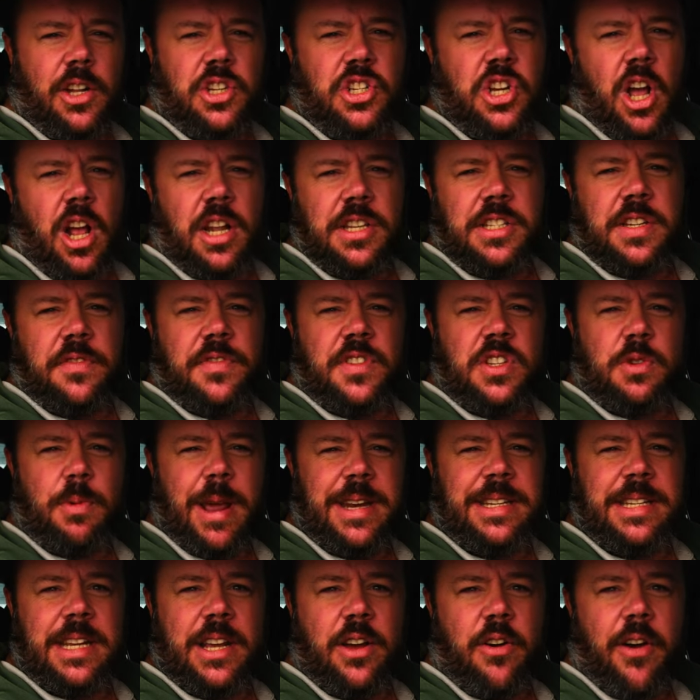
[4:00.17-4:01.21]
chance of
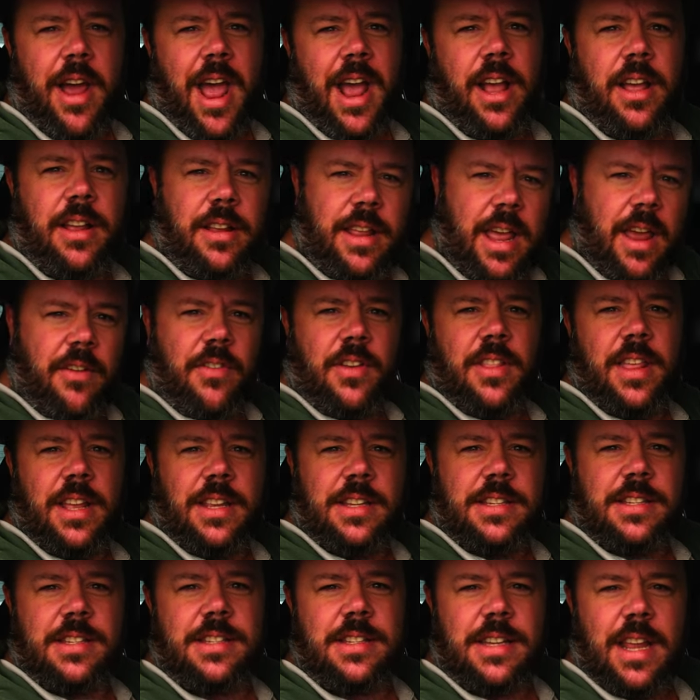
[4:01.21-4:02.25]
sweaty crack.
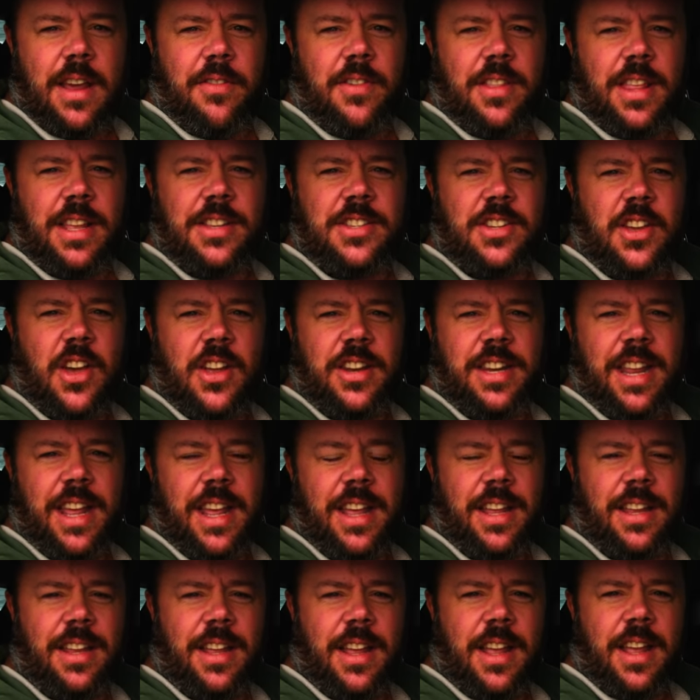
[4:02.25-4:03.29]
Everything's everything's good
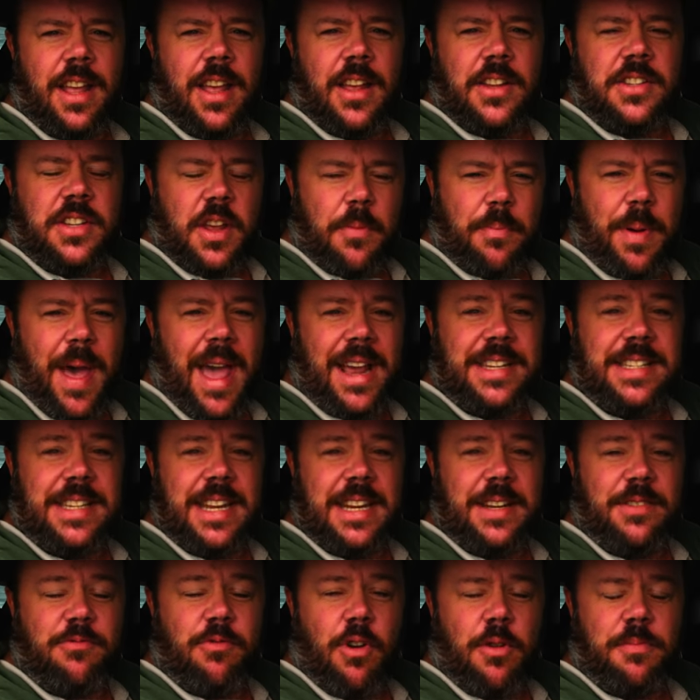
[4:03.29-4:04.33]
here. So
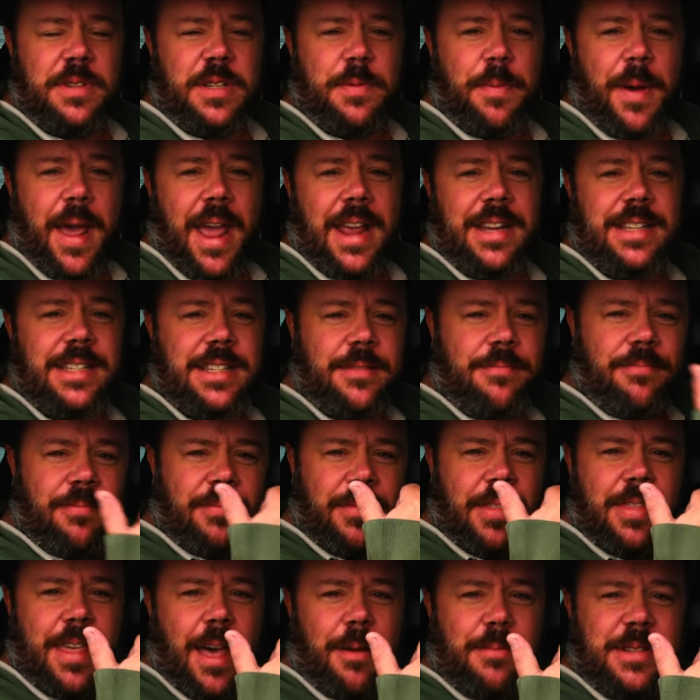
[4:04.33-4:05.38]
backseat room space,
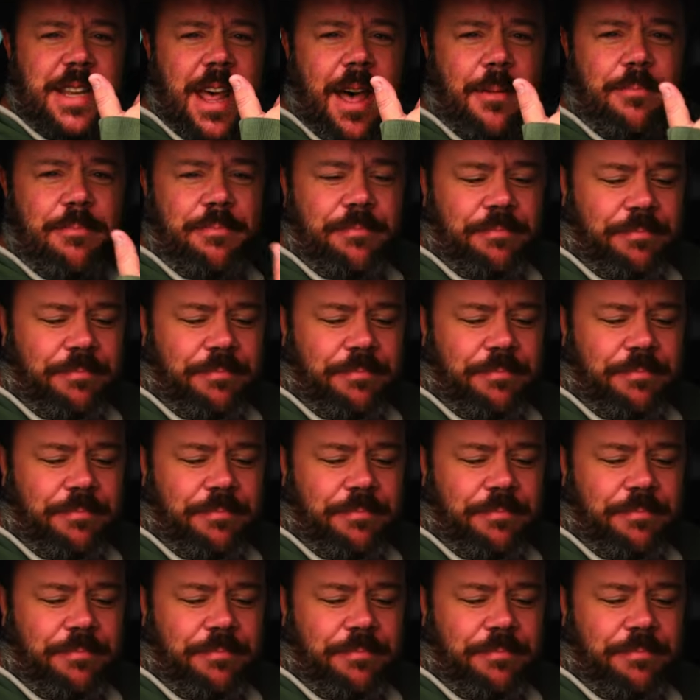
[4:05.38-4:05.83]
thumbs up.